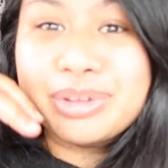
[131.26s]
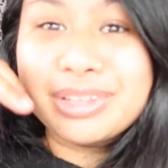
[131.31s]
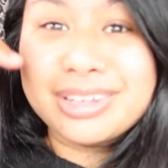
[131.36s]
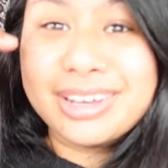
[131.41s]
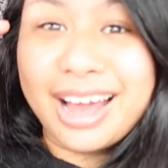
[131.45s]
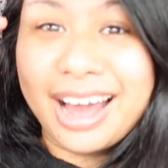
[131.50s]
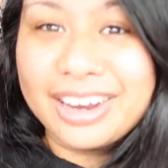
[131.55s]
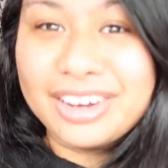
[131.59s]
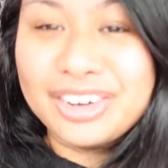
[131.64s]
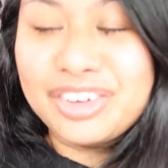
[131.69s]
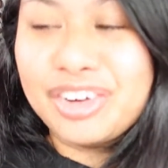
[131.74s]
we're
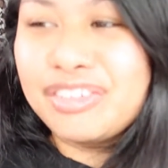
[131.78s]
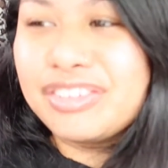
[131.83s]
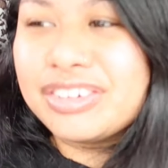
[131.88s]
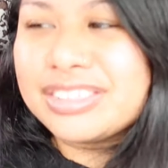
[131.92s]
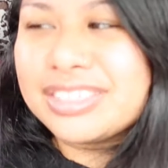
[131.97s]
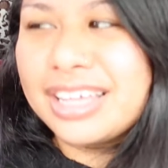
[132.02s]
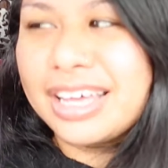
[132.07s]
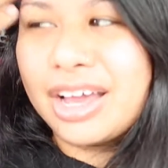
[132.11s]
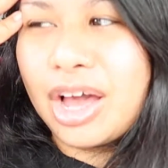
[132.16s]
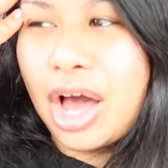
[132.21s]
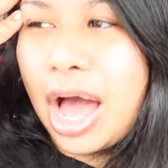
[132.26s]
kind of
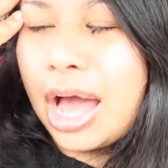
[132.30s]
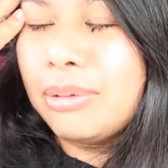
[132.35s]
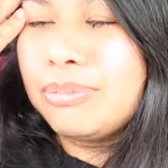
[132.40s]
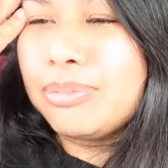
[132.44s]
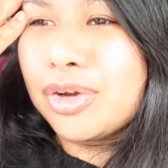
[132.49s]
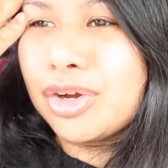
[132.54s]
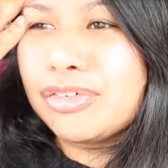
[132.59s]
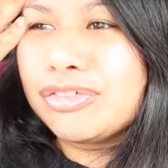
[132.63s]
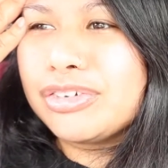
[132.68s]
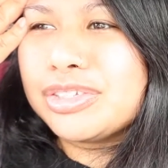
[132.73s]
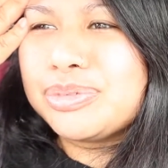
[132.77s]
nervous like i'm
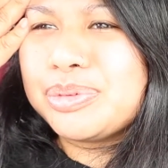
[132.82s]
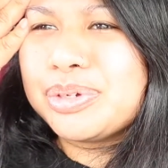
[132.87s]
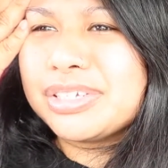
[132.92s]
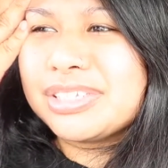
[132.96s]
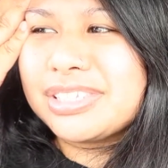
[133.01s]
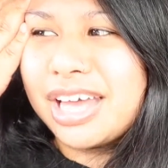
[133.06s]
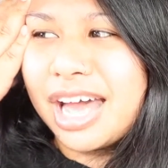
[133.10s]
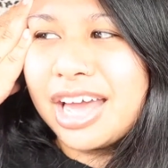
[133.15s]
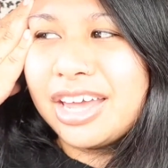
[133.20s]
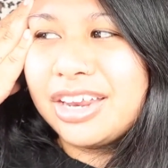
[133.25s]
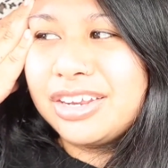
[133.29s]
nervous
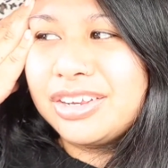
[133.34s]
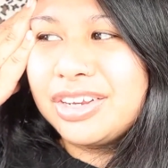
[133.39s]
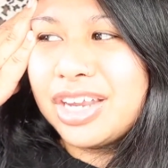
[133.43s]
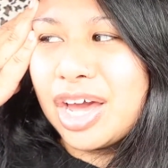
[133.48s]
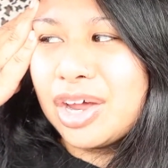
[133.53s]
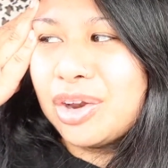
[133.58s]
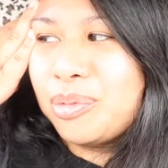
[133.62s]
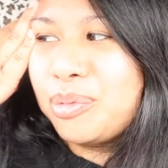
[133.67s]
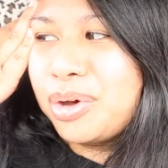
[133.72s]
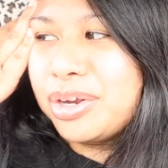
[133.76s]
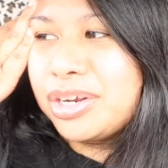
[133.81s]
because i
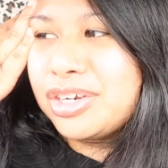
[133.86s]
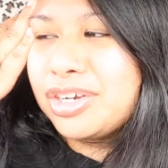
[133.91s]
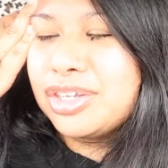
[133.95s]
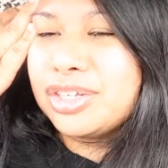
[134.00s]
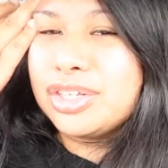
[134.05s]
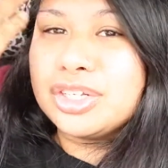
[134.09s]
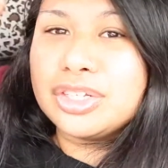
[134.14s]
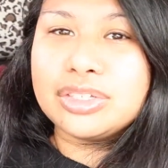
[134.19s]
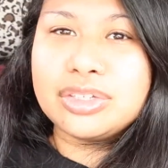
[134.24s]
i don't want to